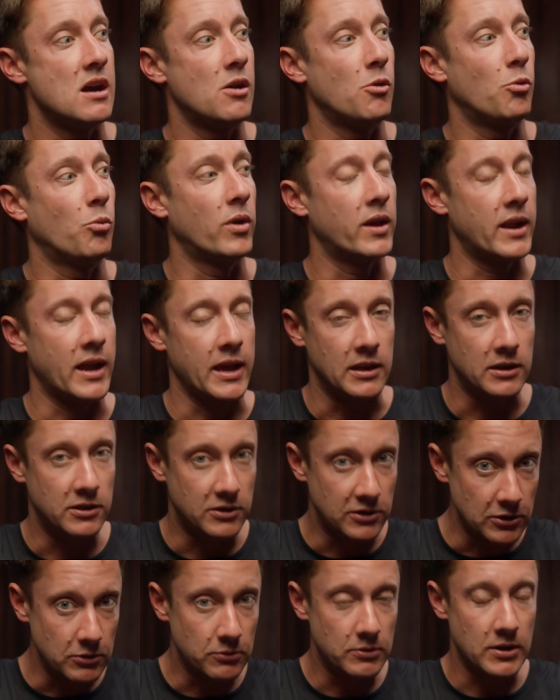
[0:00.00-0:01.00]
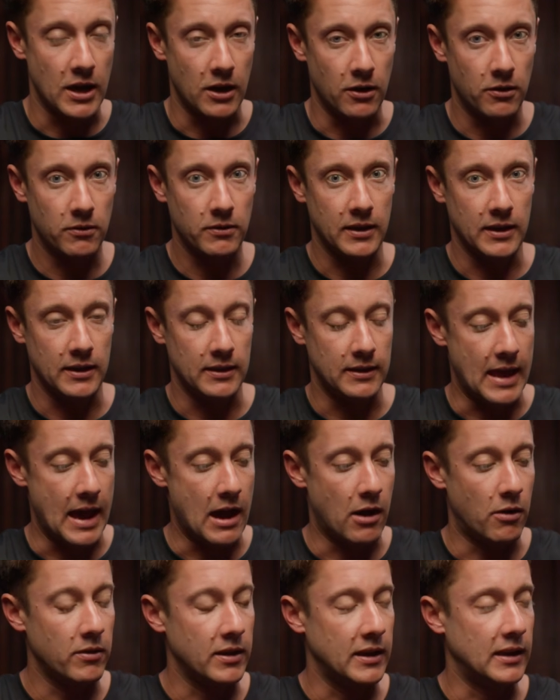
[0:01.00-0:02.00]
What I do know
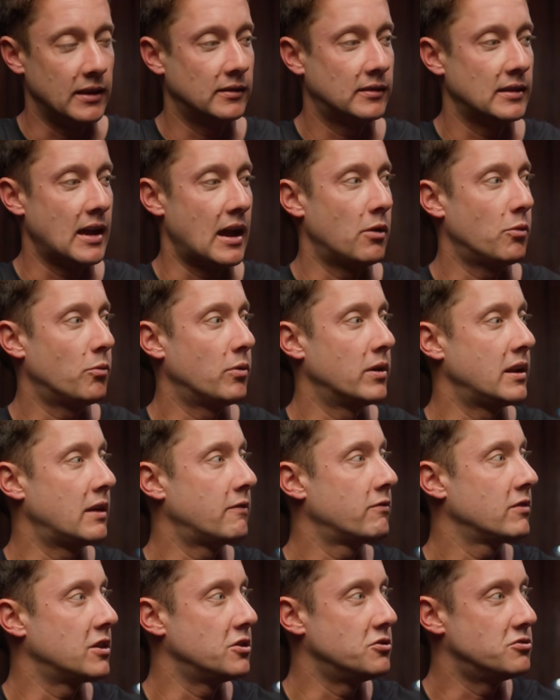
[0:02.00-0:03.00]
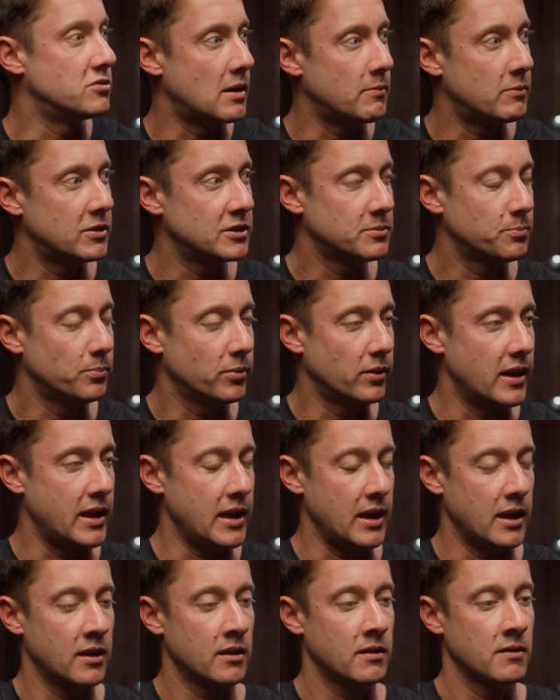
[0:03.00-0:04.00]
now is that whatever the drummer's
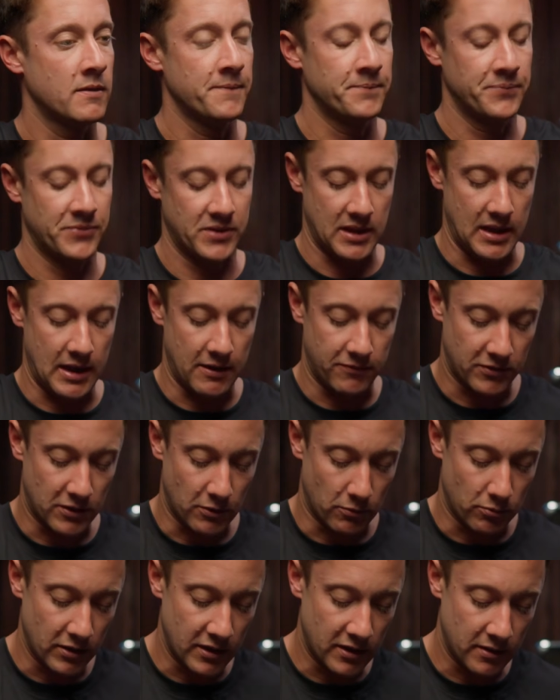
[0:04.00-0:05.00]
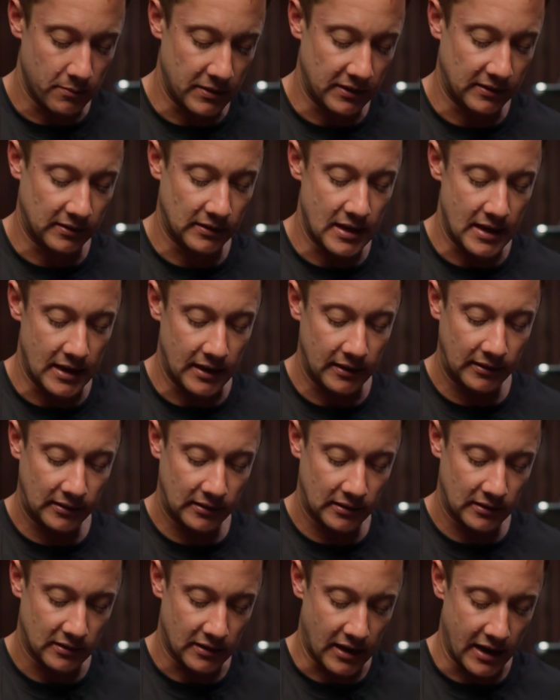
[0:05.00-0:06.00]
playing, if the rhythm is
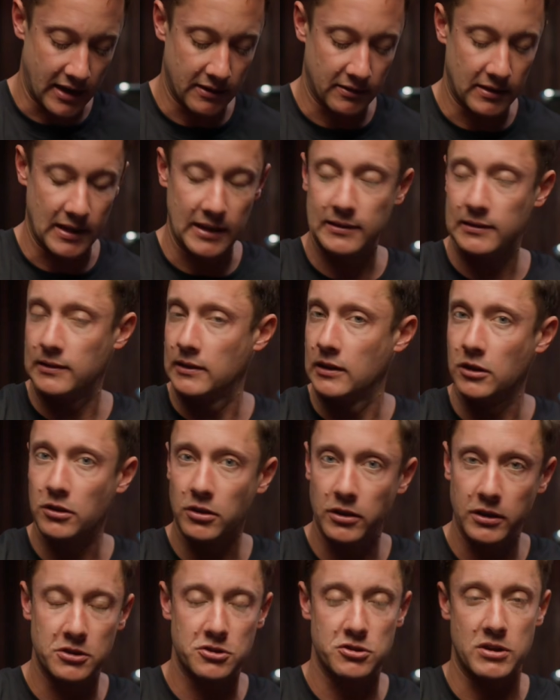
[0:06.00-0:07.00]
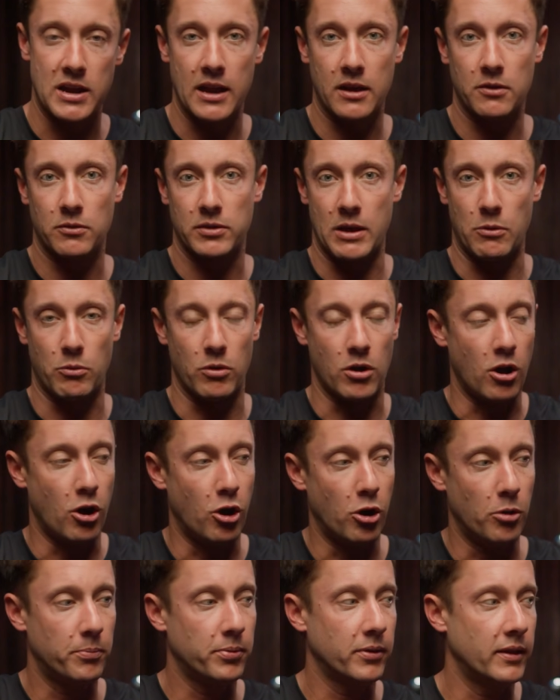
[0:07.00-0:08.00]
this, like if this is the click track that we're
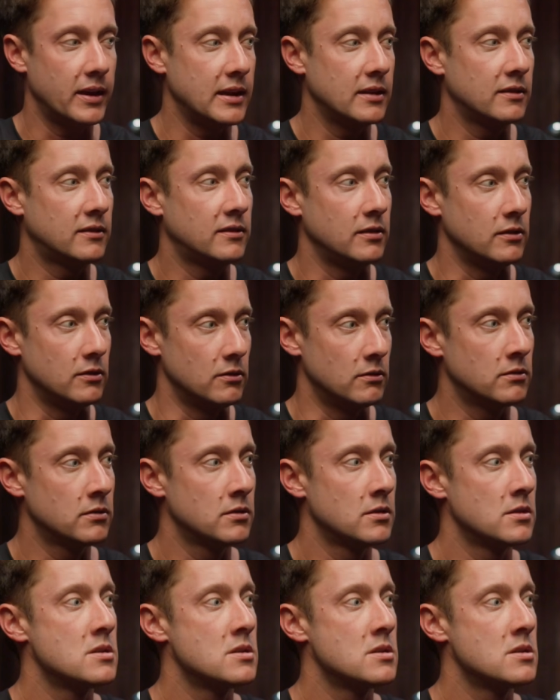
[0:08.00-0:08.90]
all playing to,